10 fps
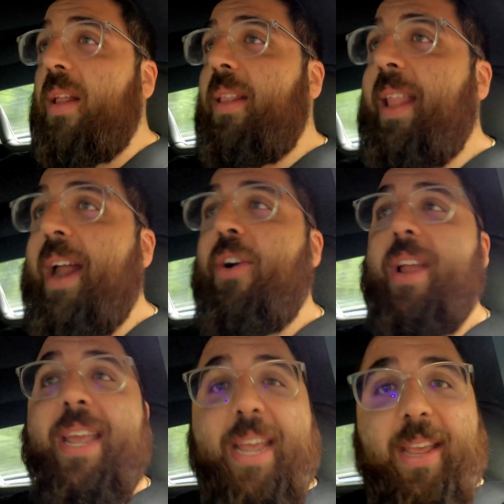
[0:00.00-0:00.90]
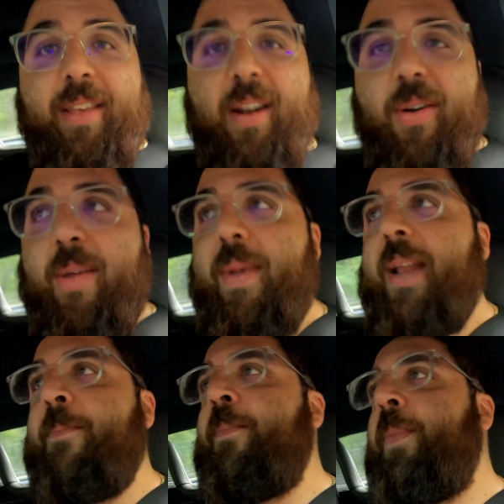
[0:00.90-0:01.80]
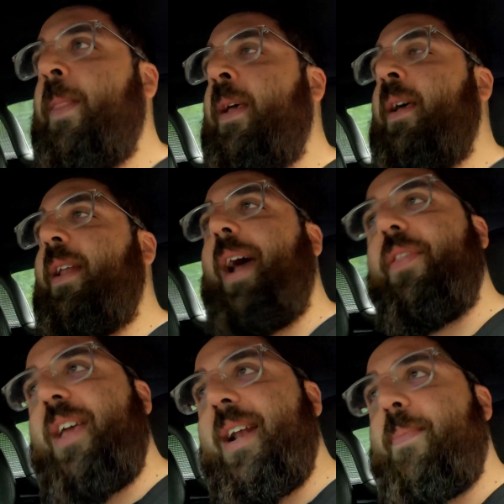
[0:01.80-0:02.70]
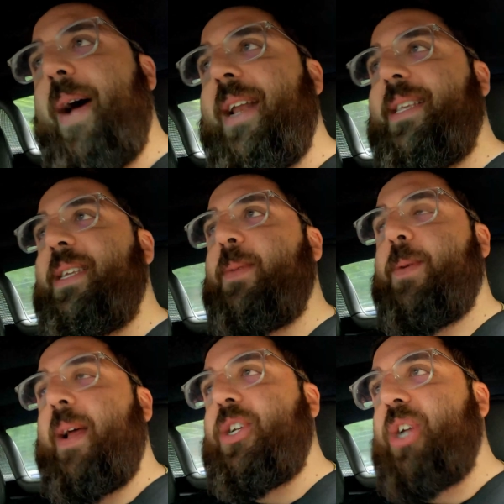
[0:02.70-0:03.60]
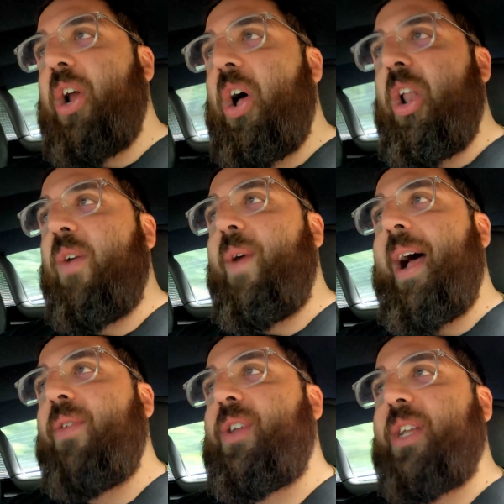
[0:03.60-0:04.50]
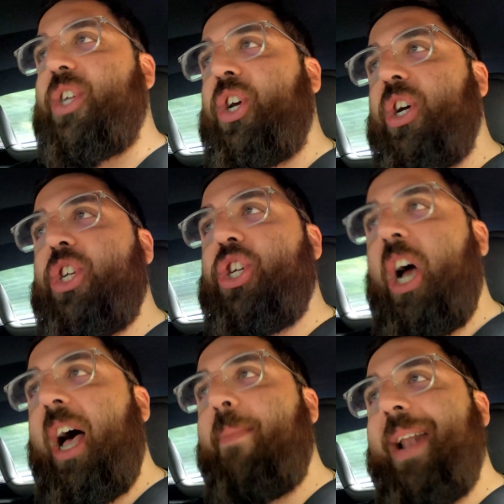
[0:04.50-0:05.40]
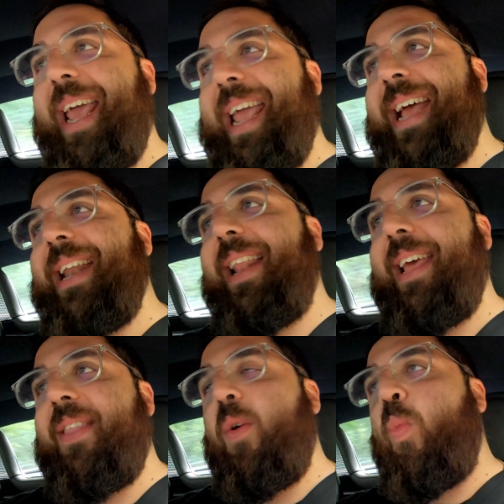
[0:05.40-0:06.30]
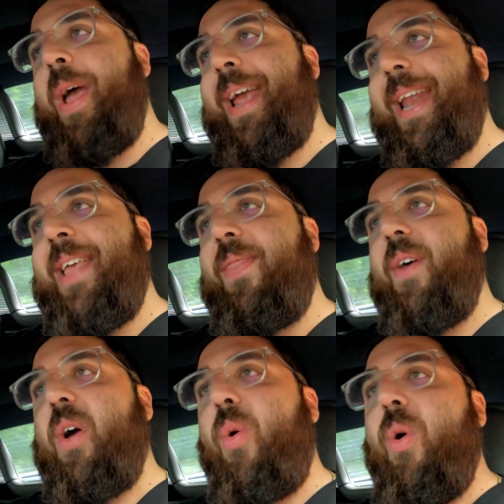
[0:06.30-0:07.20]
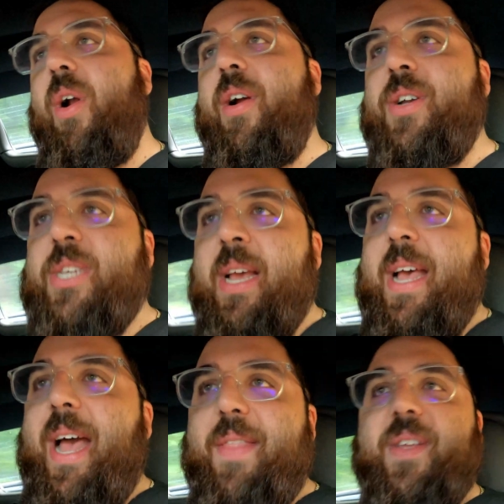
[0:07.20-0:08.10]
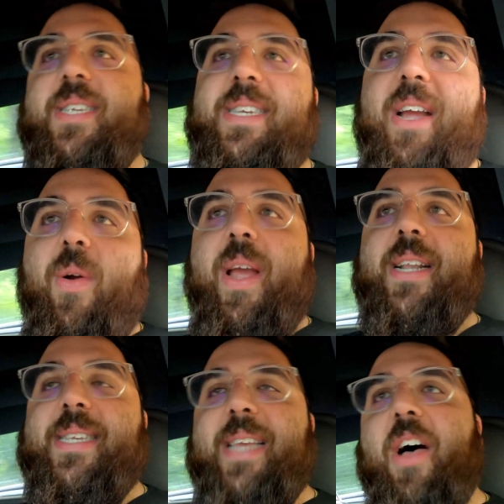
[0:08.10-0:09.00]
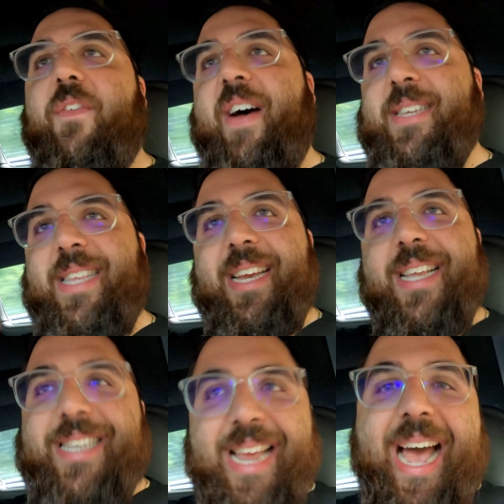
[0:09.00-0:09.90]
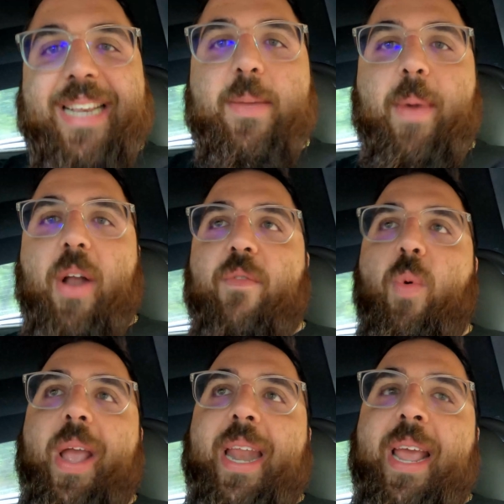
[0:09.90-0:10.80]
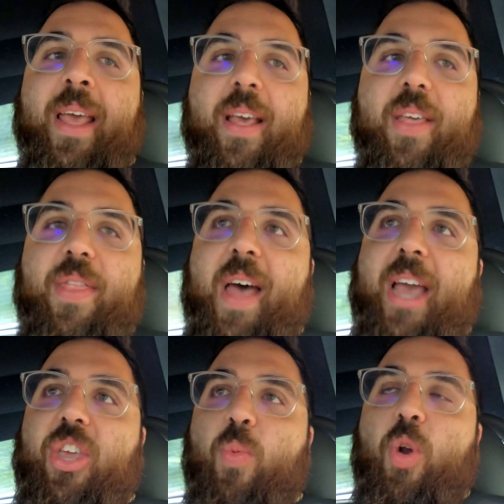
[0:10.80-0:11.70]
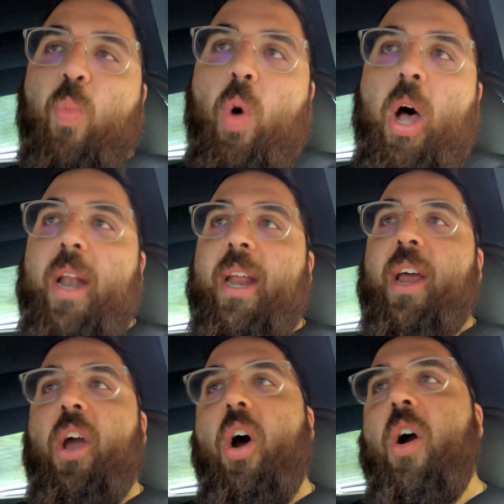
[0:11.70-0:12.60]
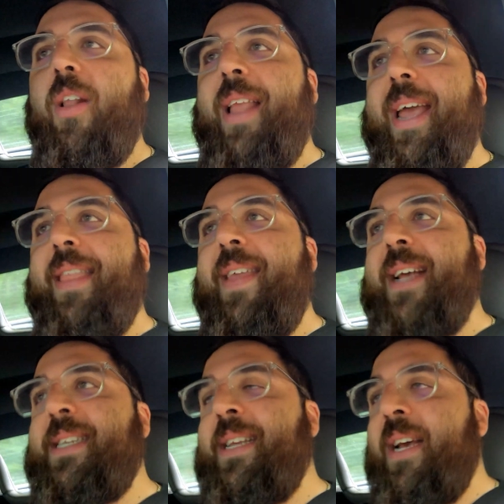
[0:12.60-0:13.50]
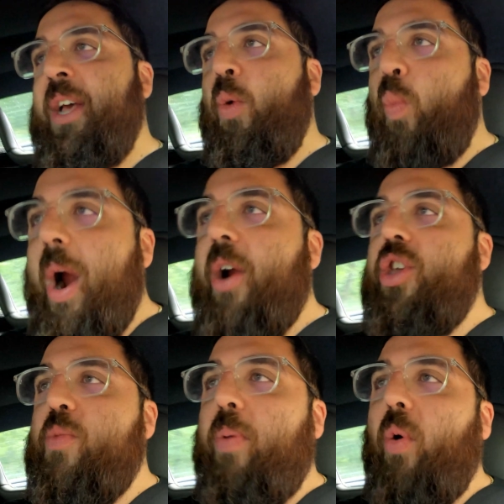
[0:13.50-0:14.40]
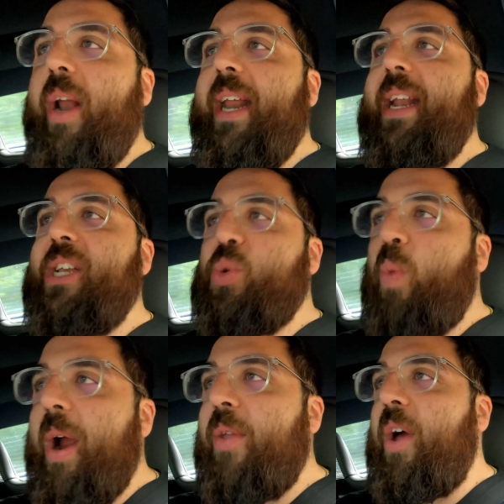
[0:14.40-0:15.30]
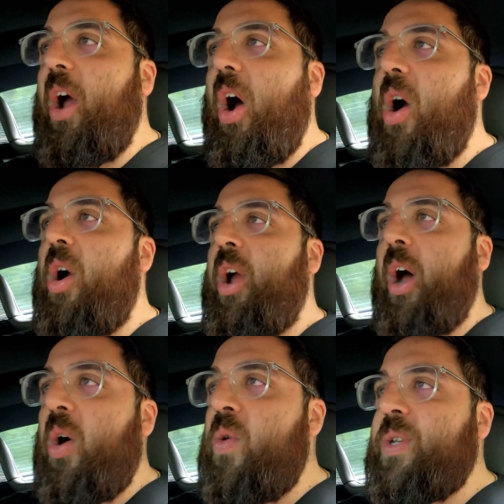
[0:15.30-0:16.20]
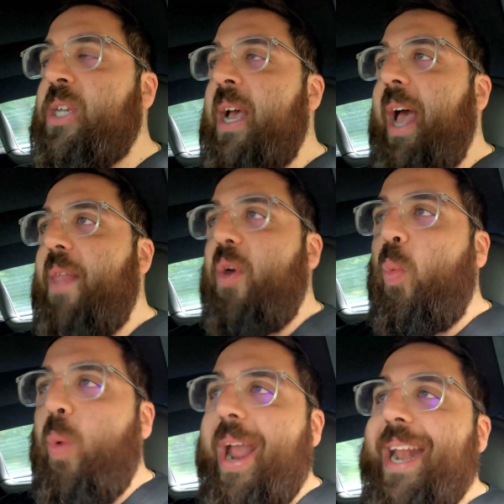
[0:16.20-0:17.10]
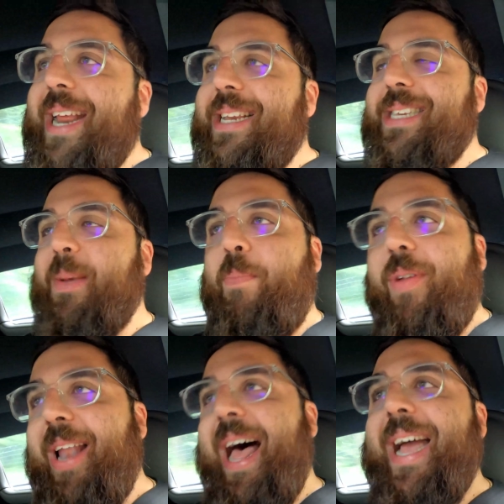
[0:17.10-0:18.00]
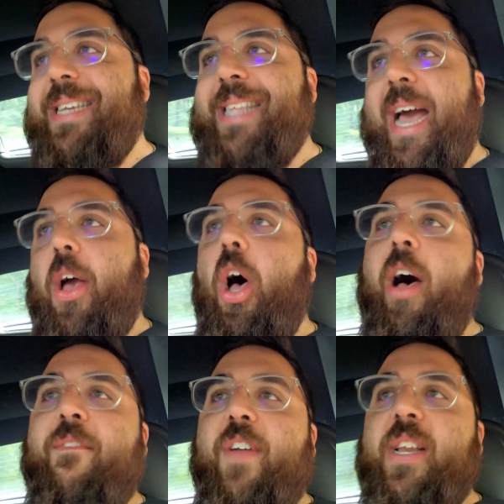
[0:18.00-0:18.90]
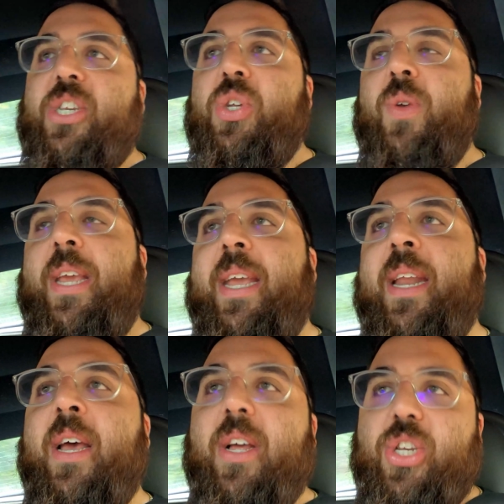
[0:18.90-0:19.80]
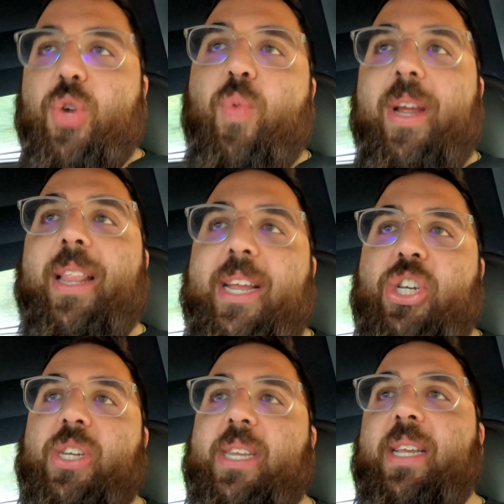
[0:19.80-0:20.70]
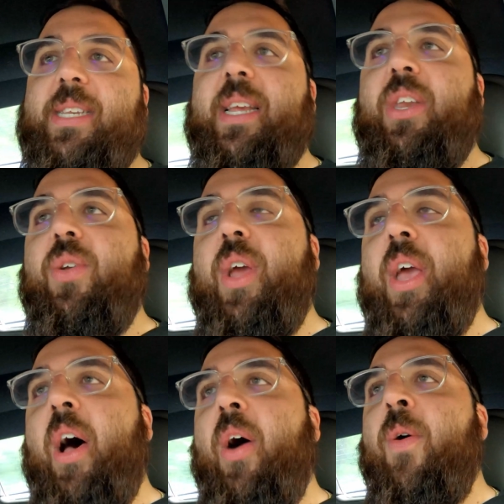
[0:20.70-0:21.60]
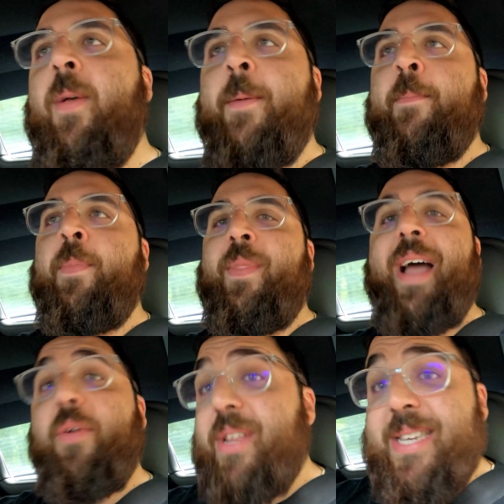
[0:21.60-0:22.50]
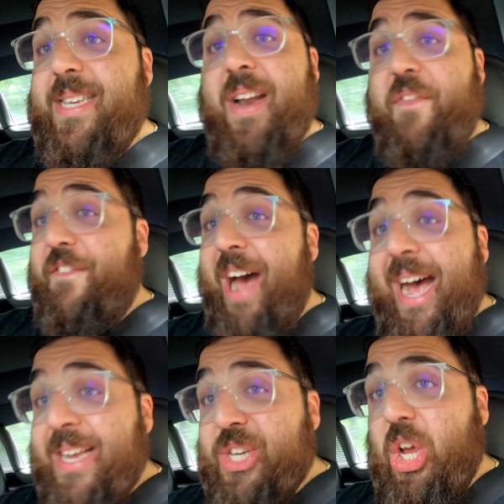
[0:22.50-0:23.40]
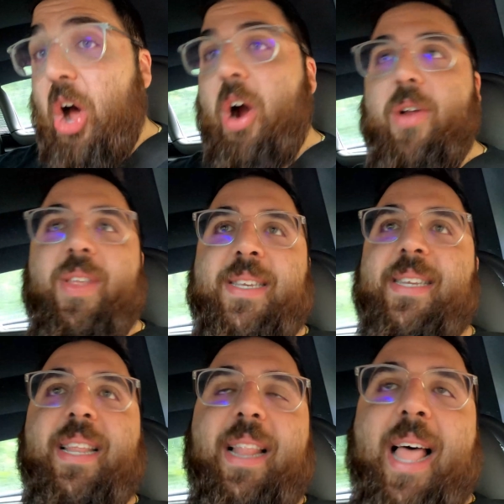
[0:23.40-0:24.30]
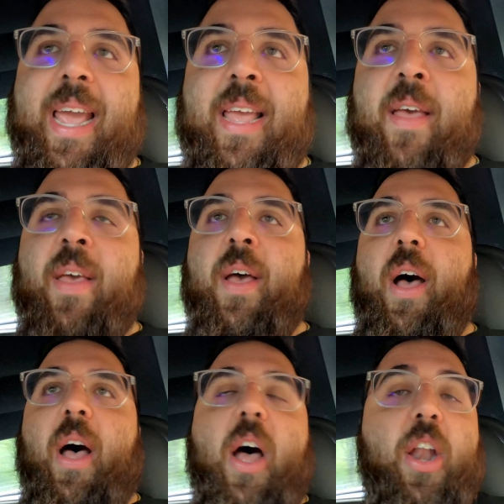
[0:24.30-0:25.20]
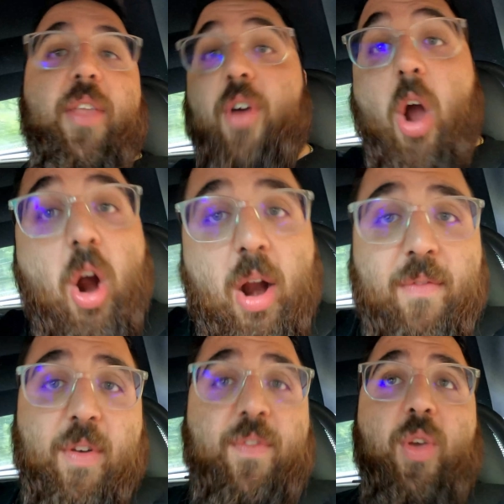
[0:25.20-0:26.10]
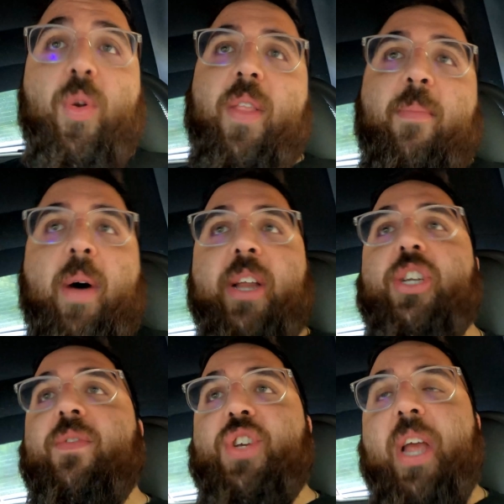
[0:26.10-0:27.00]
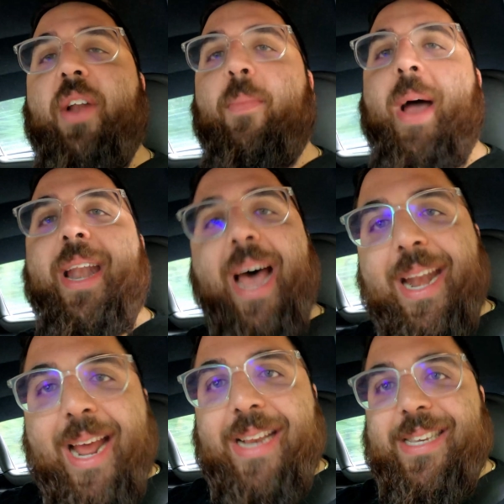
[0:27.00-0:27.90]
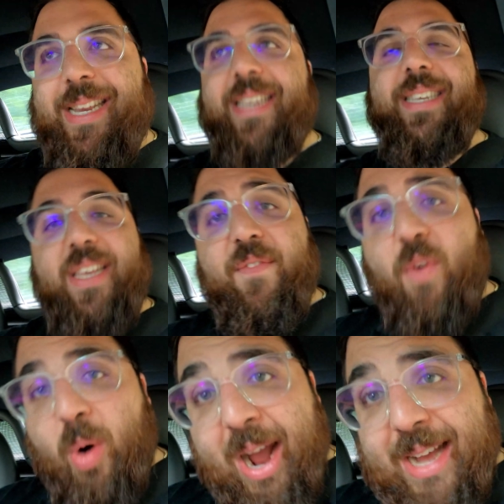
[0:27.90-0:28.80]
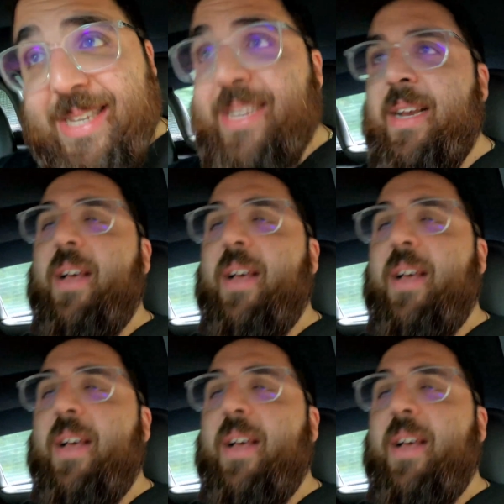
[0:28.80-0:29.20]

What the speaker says: let her eat. You know what I mean? Now, the independent suspension all around does a good job at handling the weight in the corners, and the steering itself has the exact amount of weighting that you would want in a car like this. Where you point it is where the car goes, and the weighting supplies that confidence you need to really just continue to go. Now, this isn't a fast car. This isn't like another car I've reviewed on the MoneyShift channel, my 996 C4S.